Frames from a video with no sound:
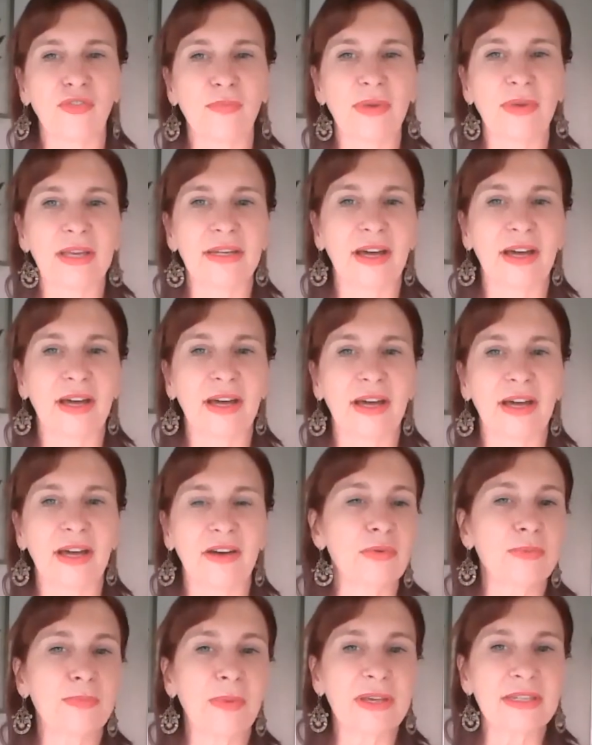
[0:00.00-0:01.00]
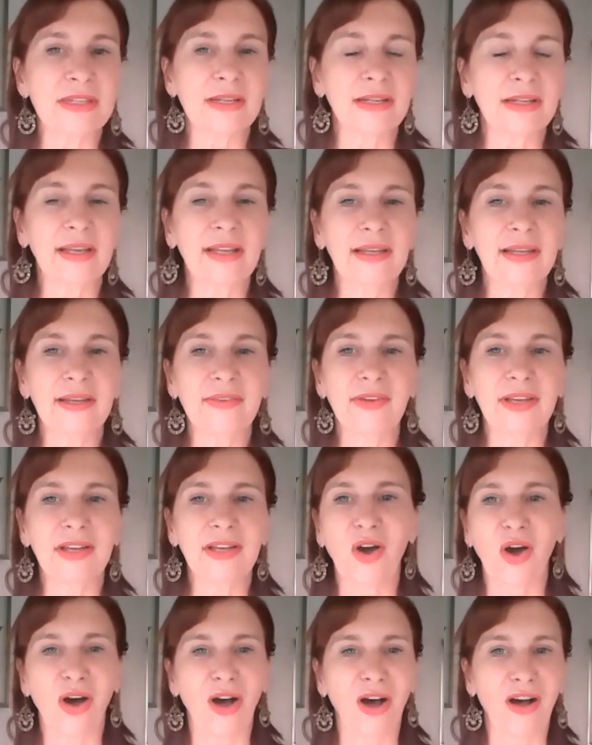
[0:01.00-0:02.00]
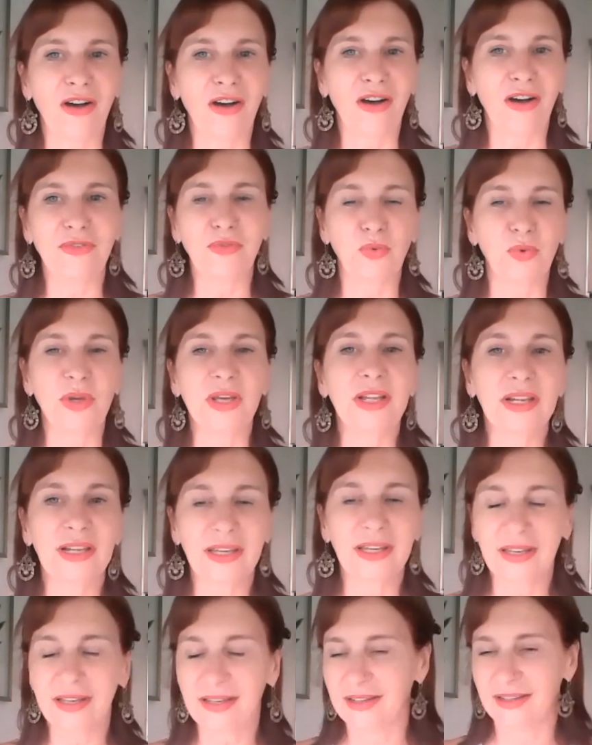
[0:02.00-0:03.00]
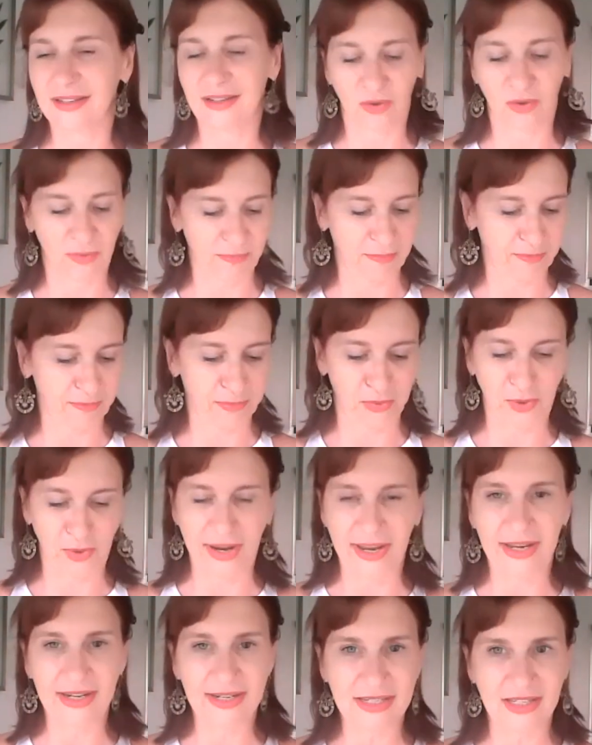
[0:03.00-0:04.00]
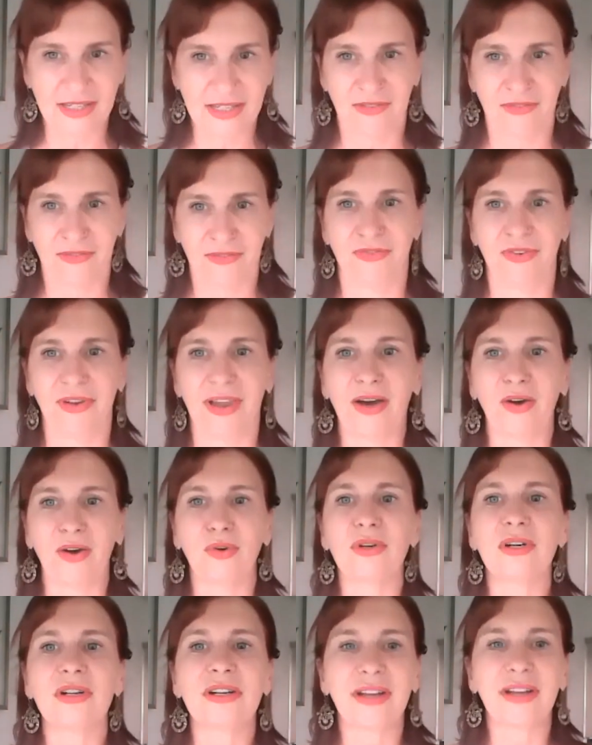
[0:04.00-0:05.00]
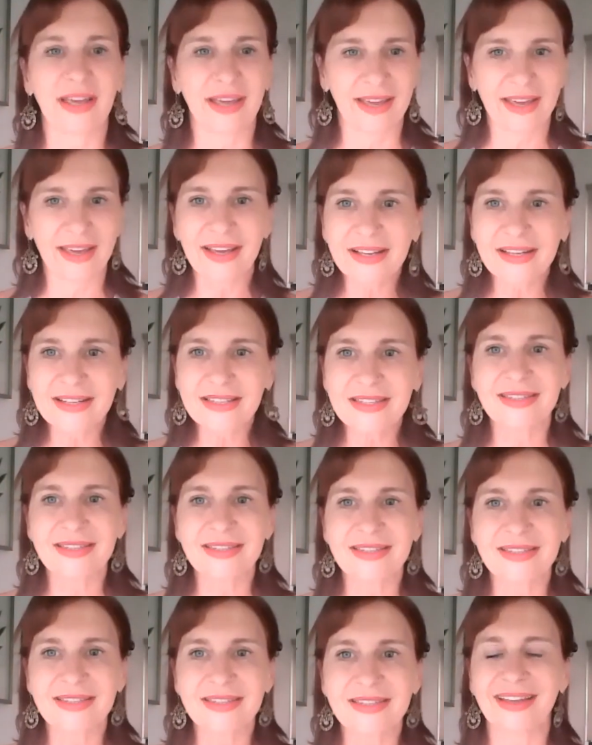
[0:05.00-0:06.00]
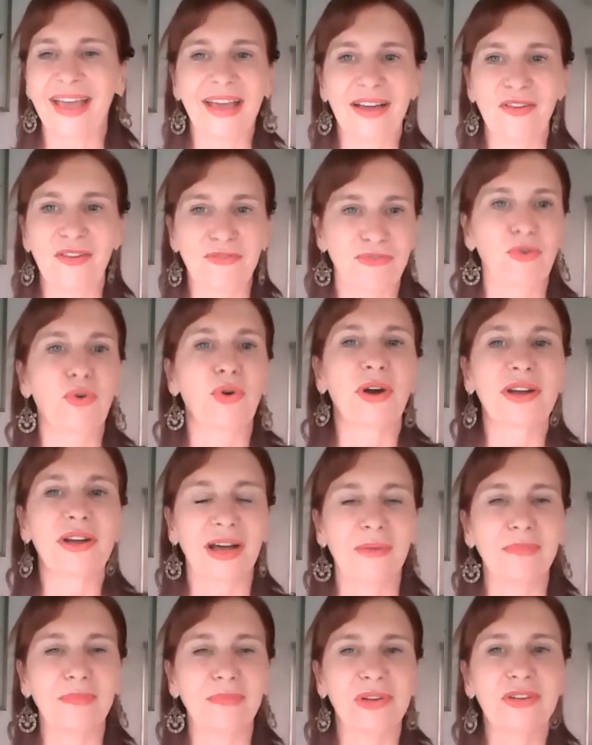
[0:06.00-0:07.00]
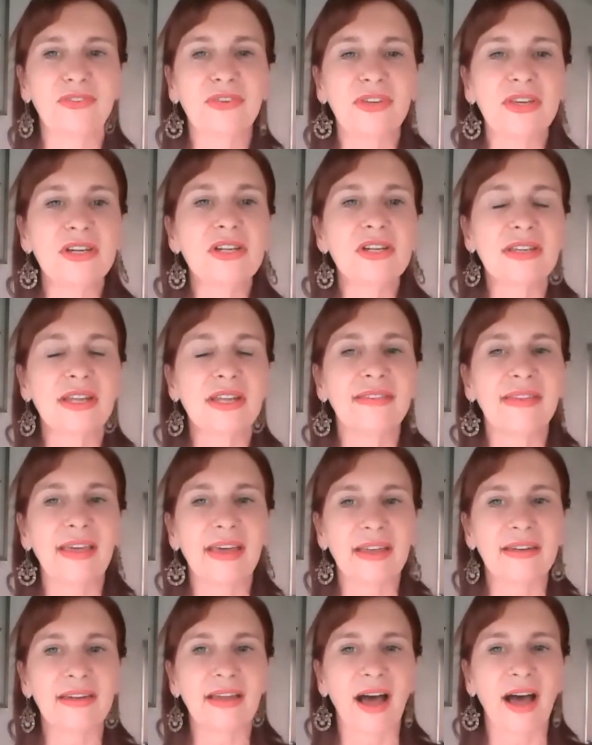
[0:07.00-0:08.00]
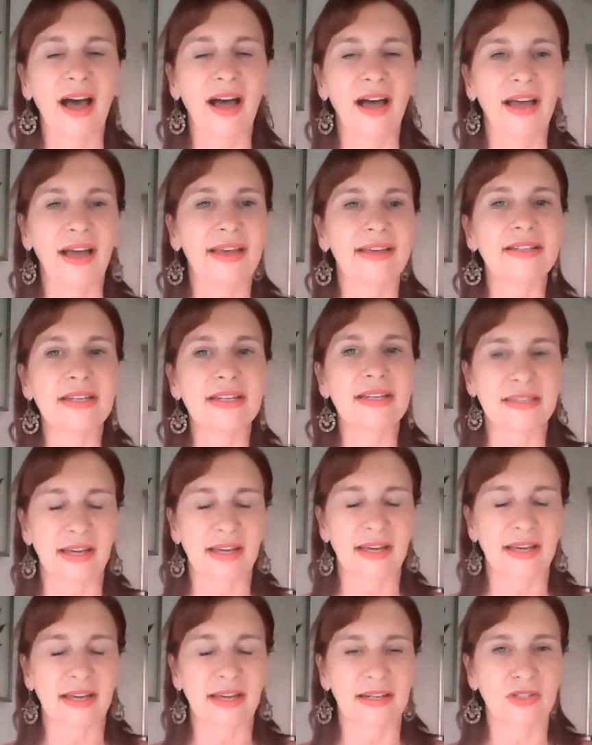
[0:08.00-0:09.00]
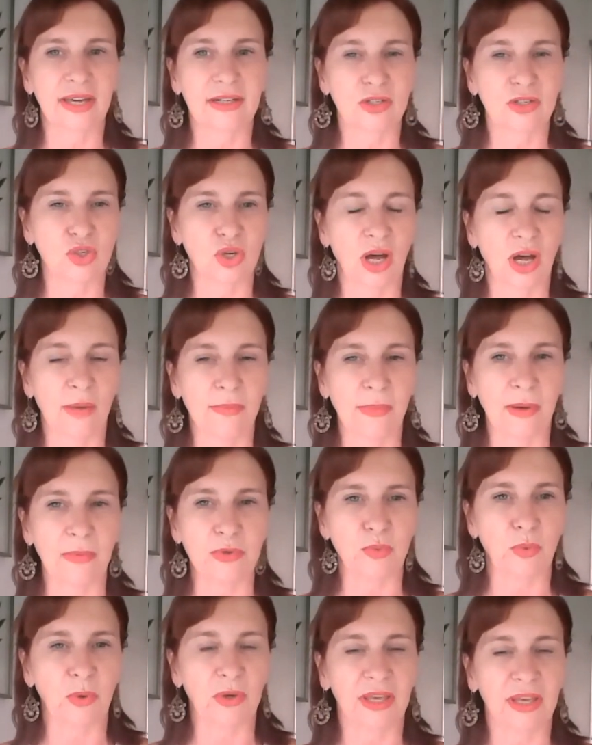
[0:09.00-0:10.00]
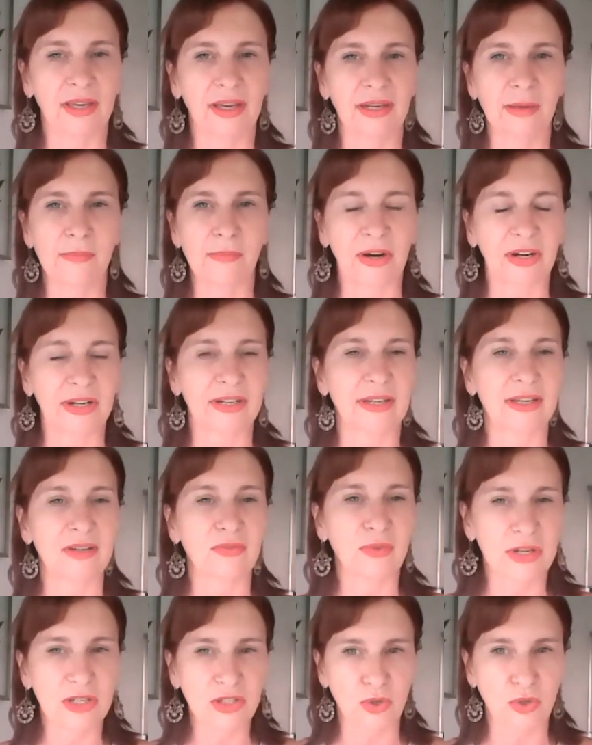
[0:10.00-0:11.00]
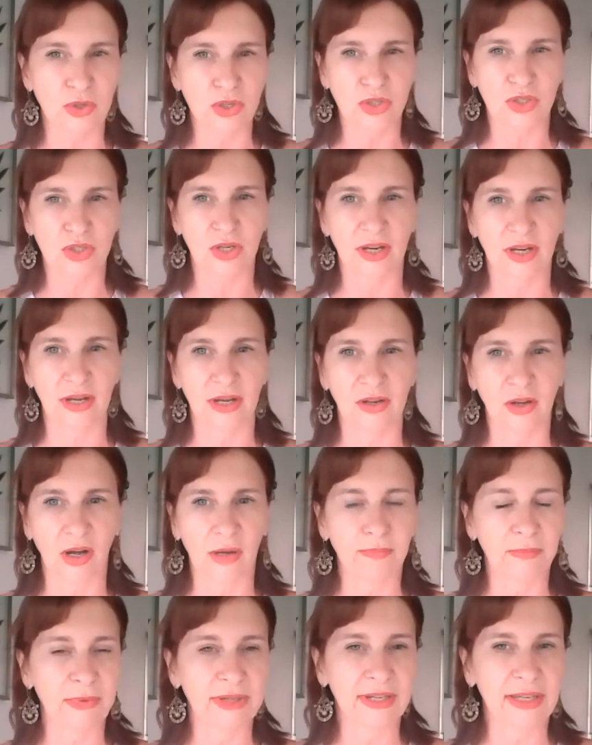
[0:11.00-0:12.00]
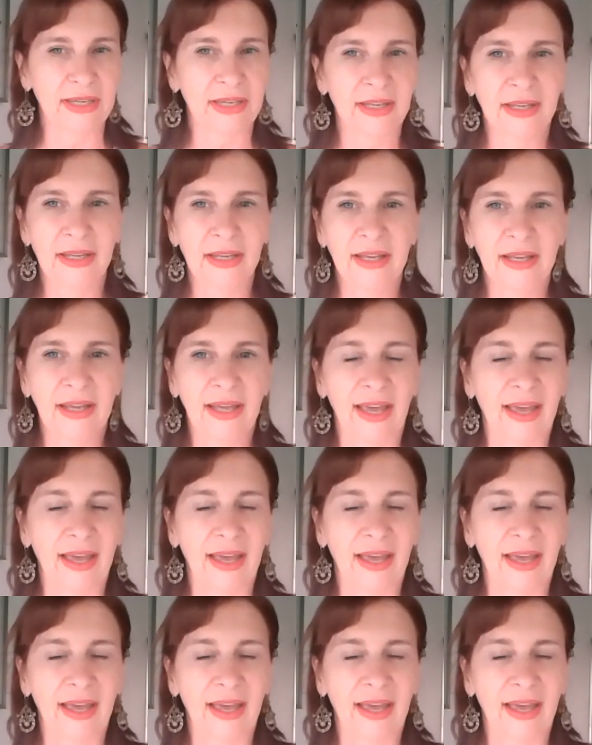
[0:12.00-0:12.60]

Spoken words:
gave me enough. And I was basically living off really, you know, bread, flour, eggs, for a couple of years. And then I decided to get a job. I was working at a marketing research company,